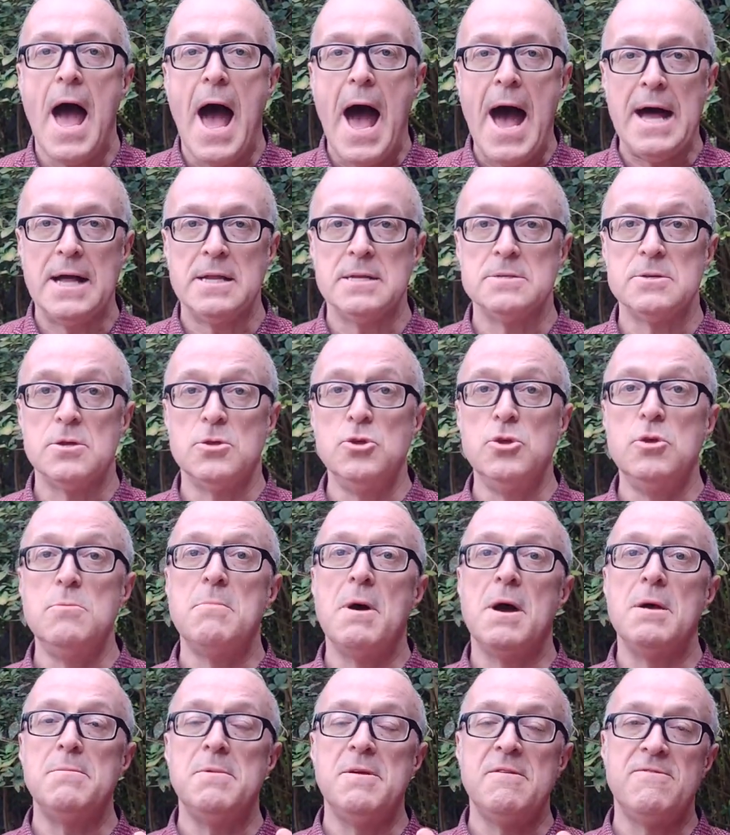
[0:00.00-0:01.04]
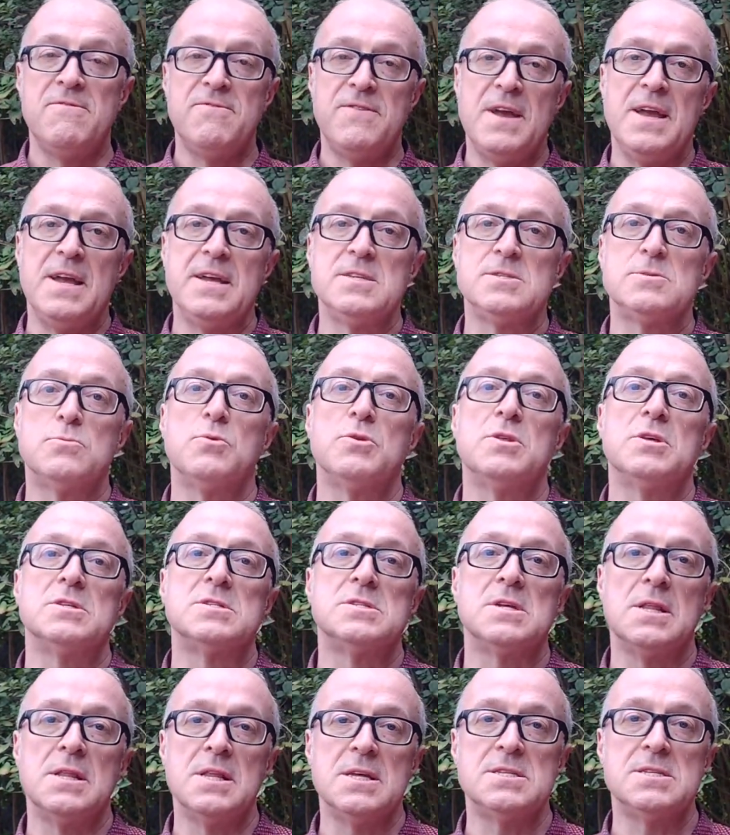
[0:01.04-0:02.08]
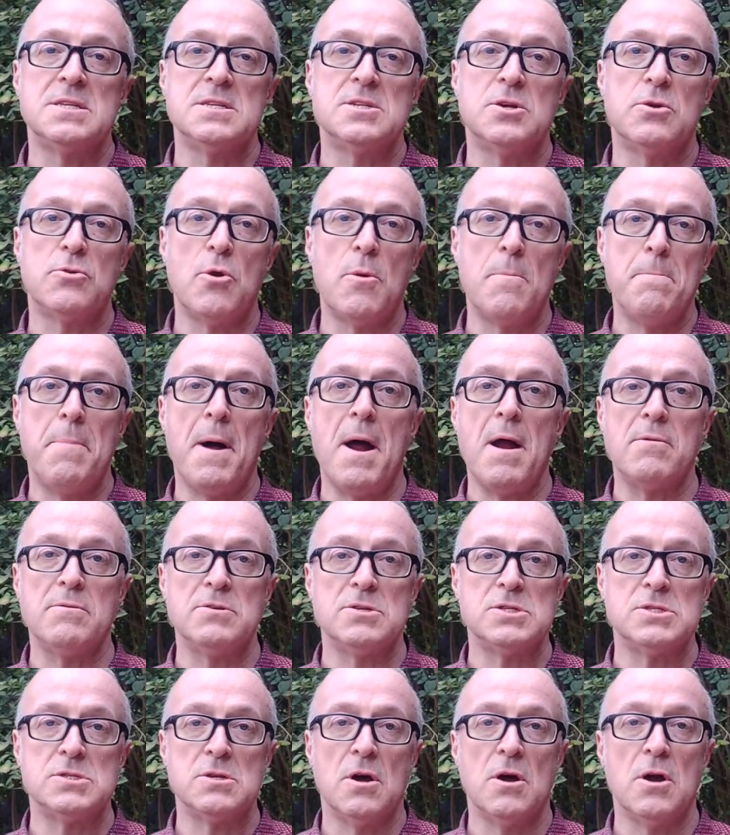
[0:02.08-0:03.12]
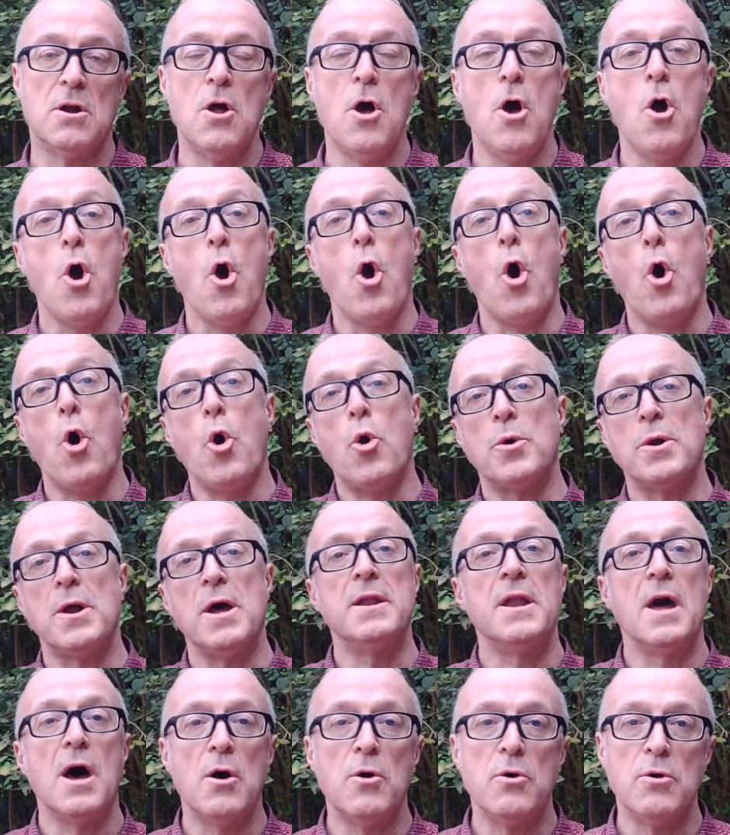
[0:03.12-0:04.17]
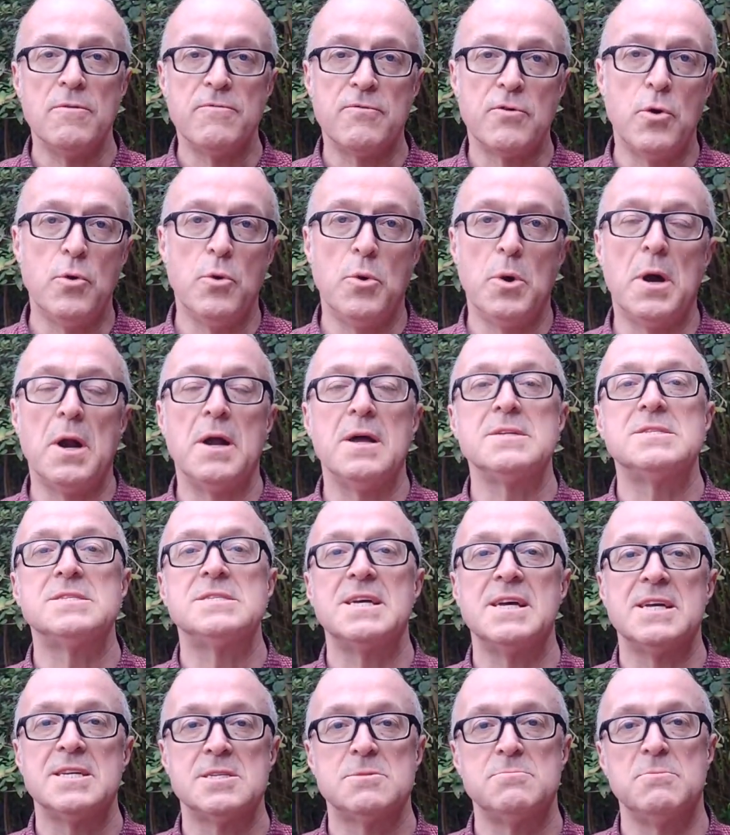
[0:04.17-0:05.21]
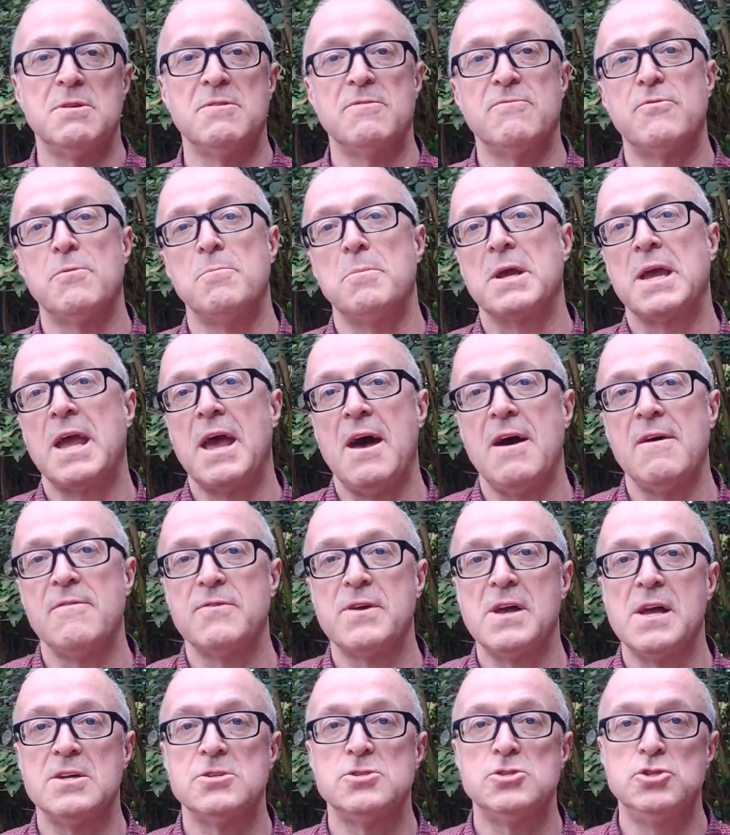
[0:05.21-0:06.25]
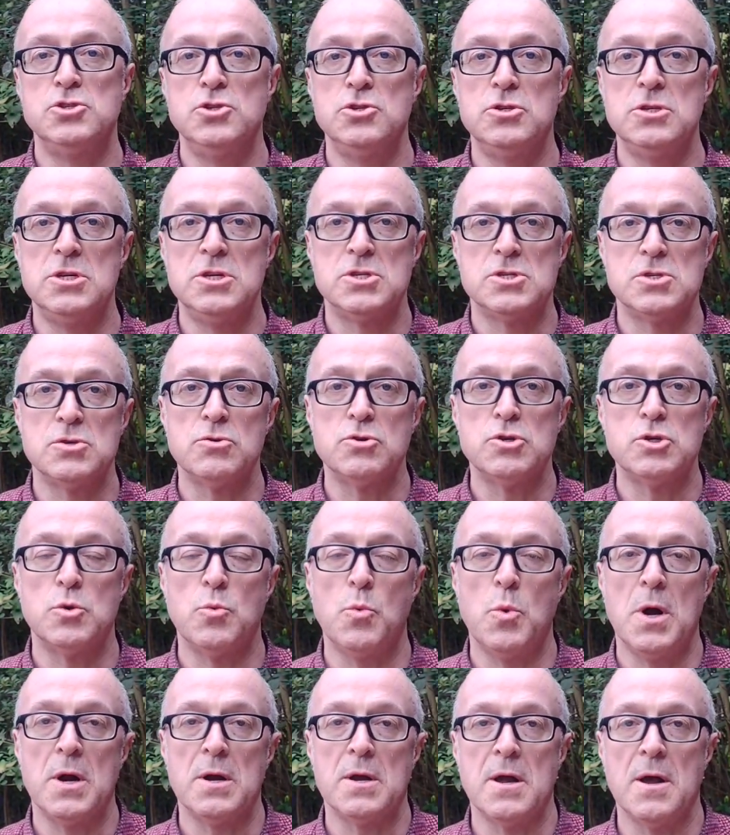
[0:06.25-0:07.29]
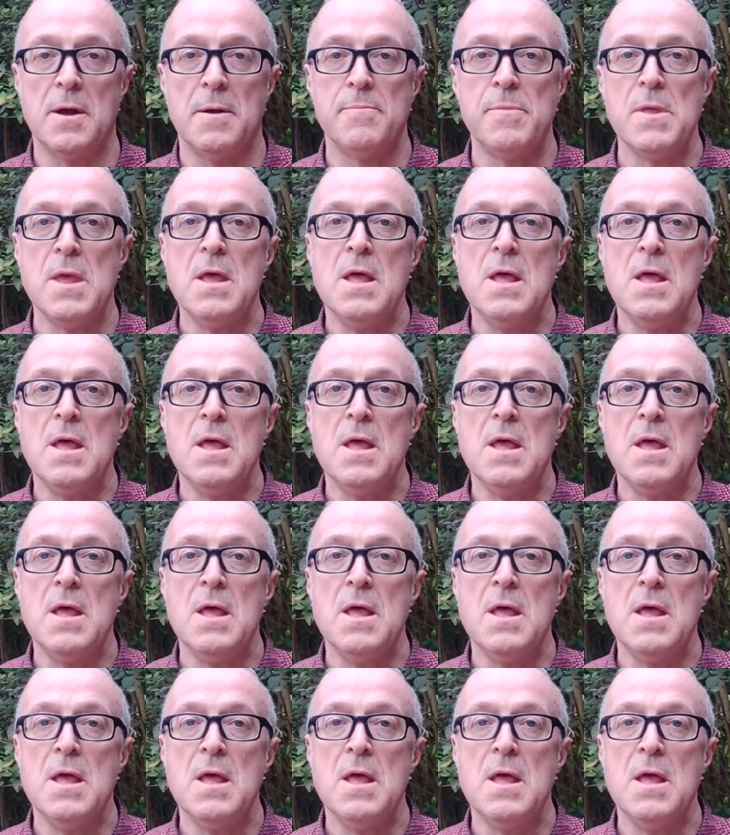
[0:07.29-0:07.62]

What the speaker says: and you might be faced with a solicitor or barrister or an out-of-court assessment from a Kafkas duty social worker.